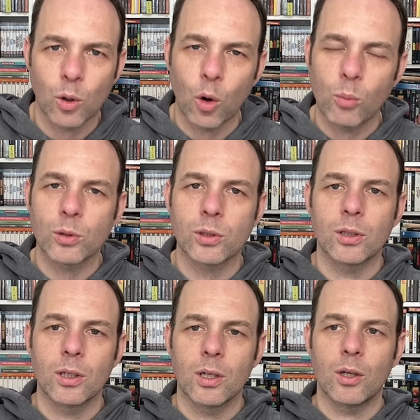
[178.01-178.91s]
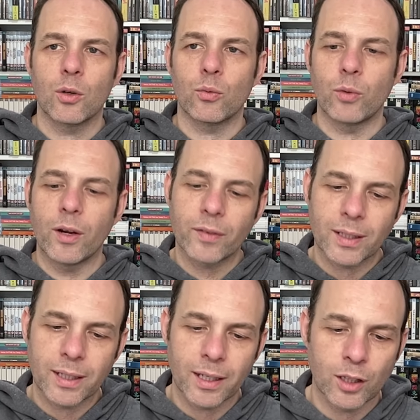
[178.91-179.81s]
almost
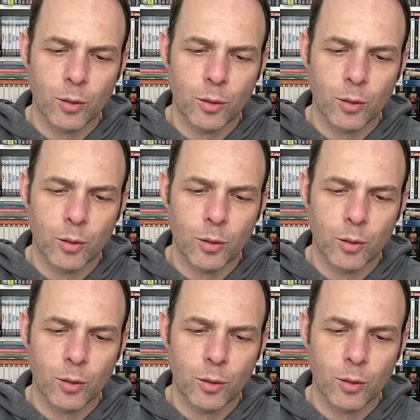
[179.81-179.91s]
reveling in